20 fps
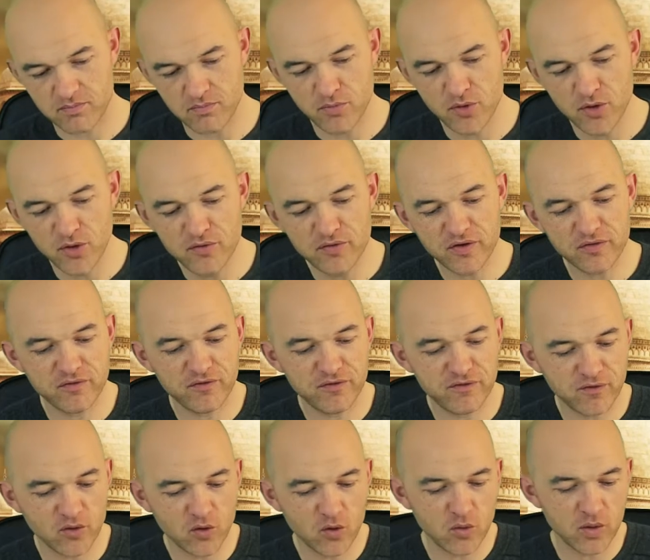moving
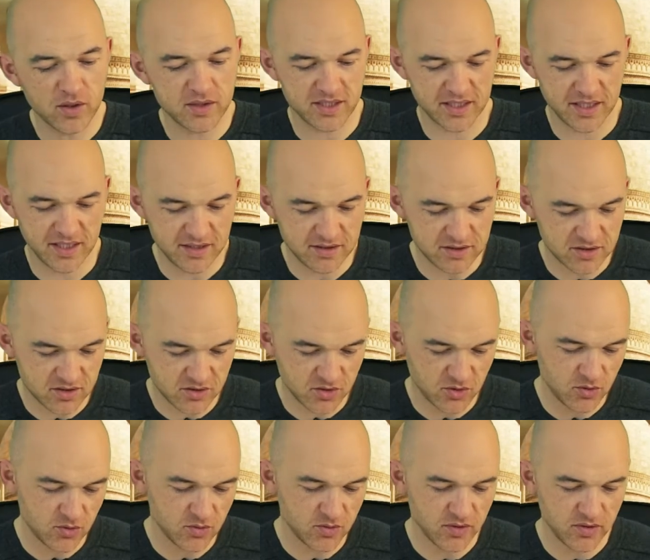forward
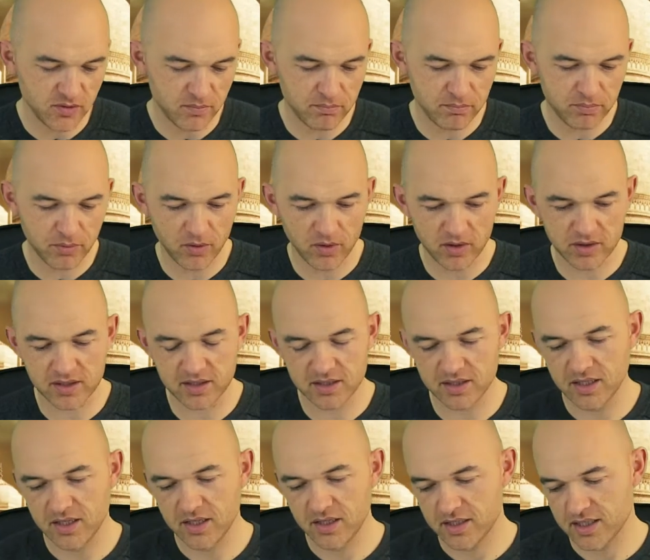into the book,
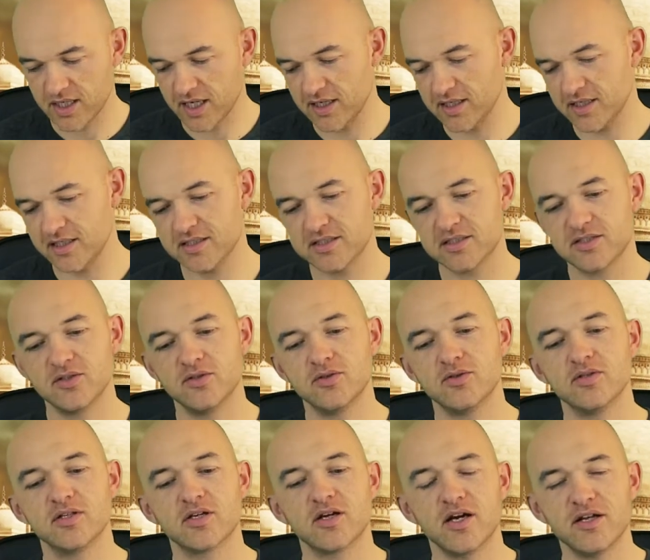getting
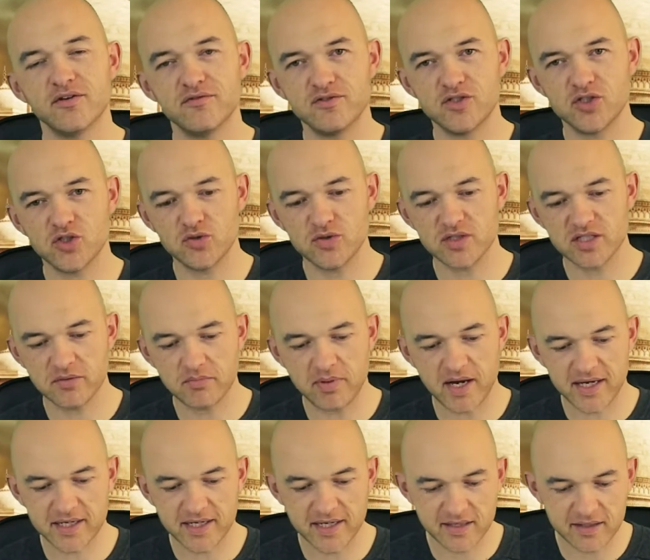into the kind of juicy
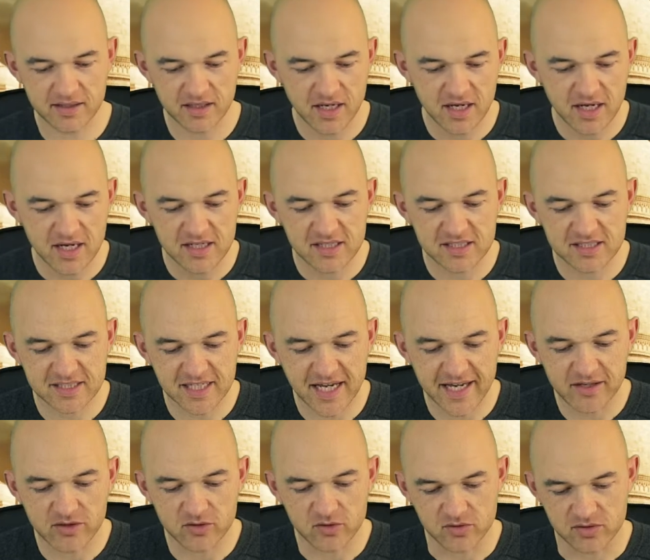back end,
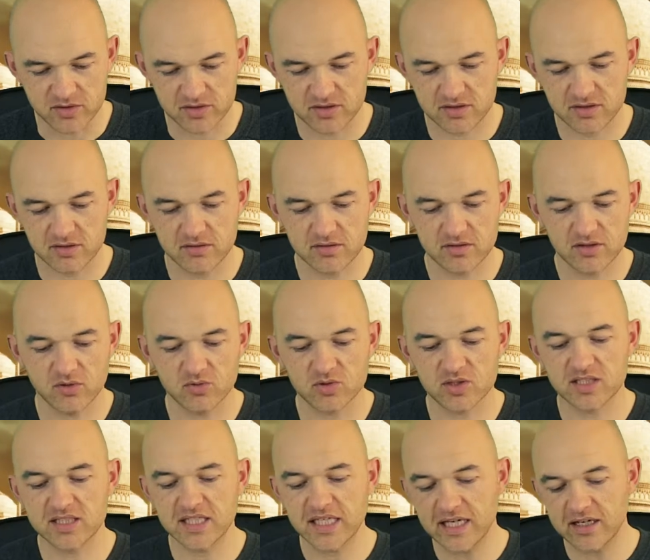sales. So
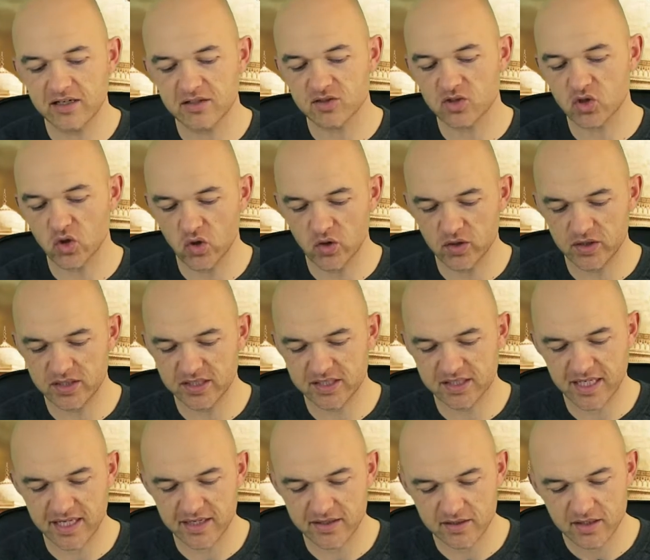seek to
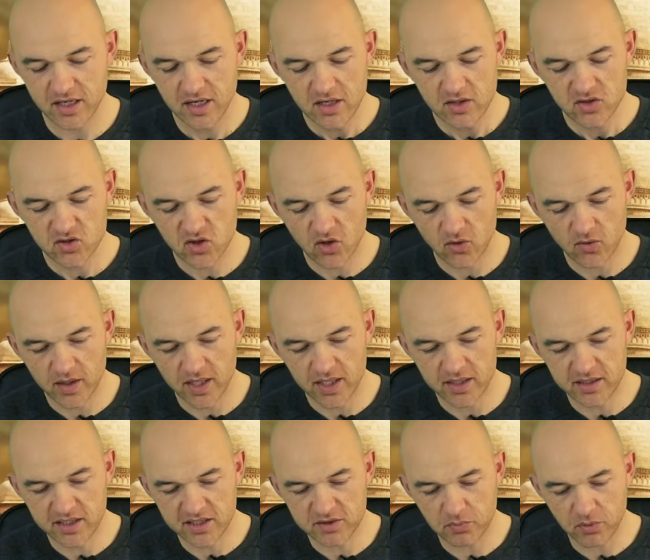understand. So
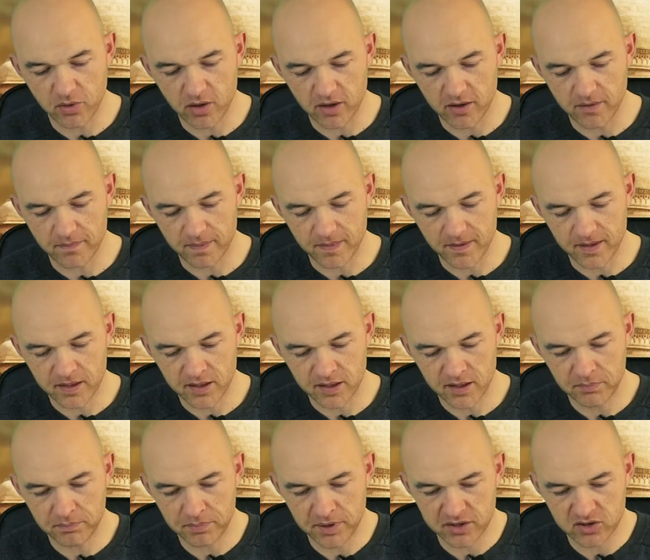in this part,
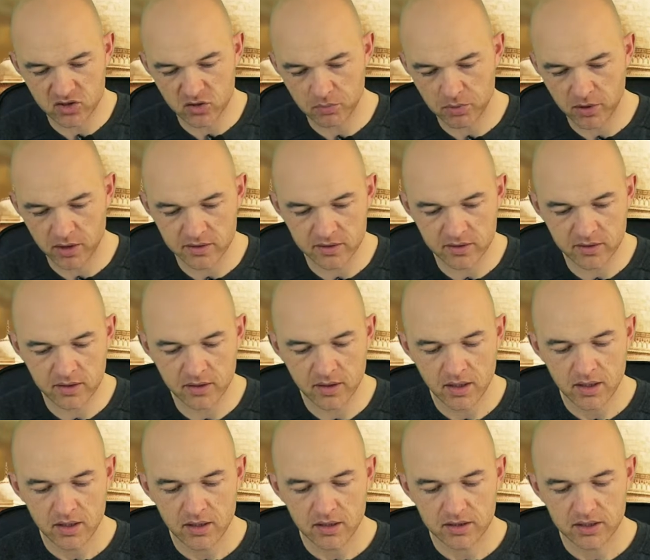he picks up on,
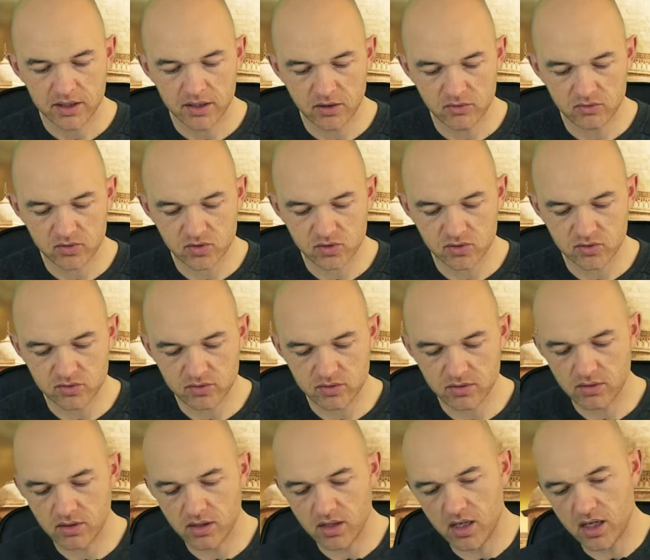
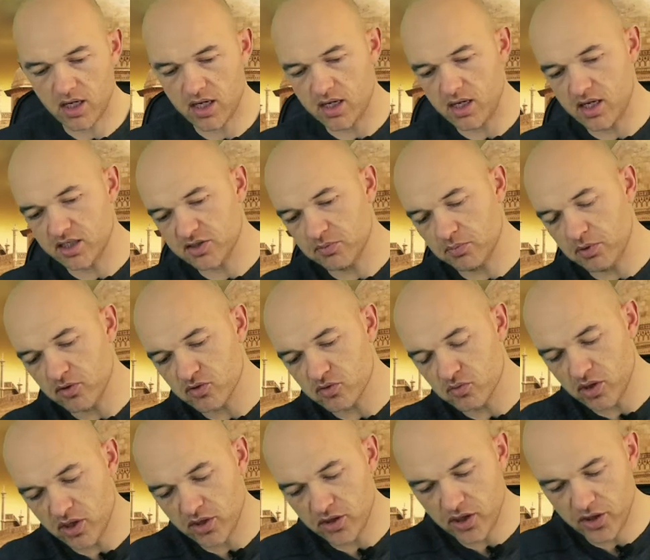I suppose
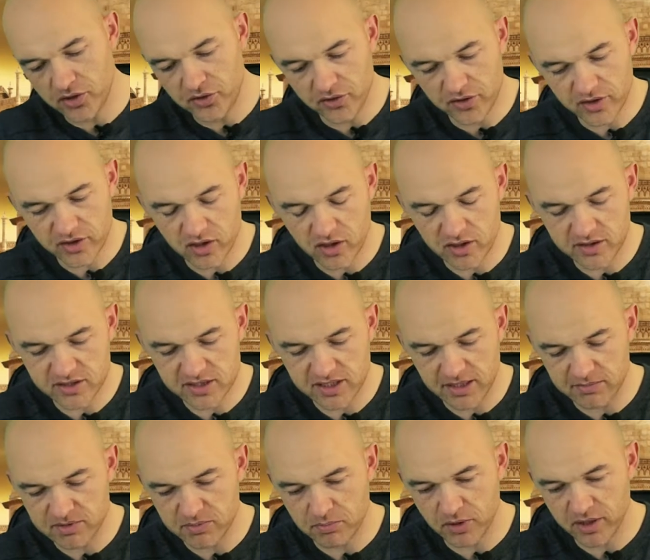another
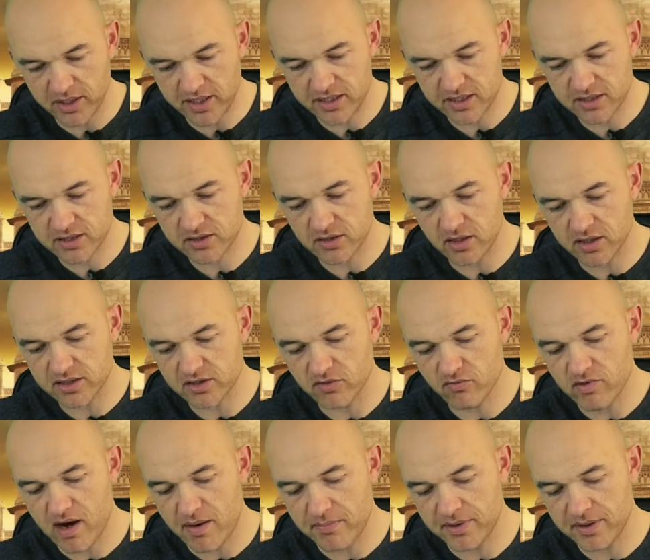concept, but he starts to
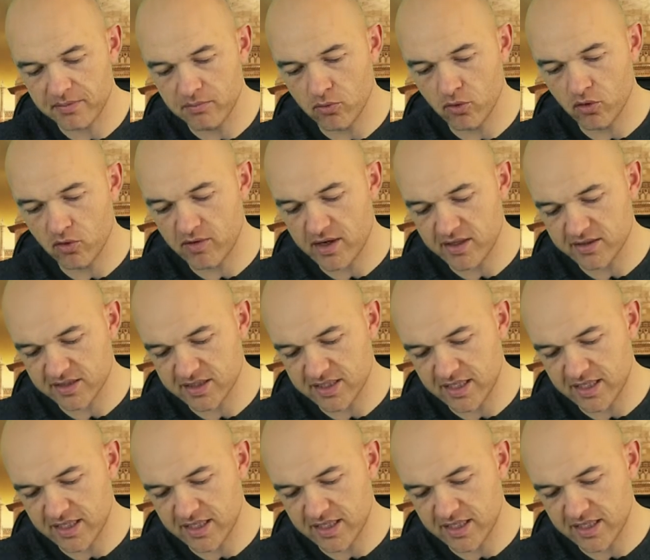wrap in more around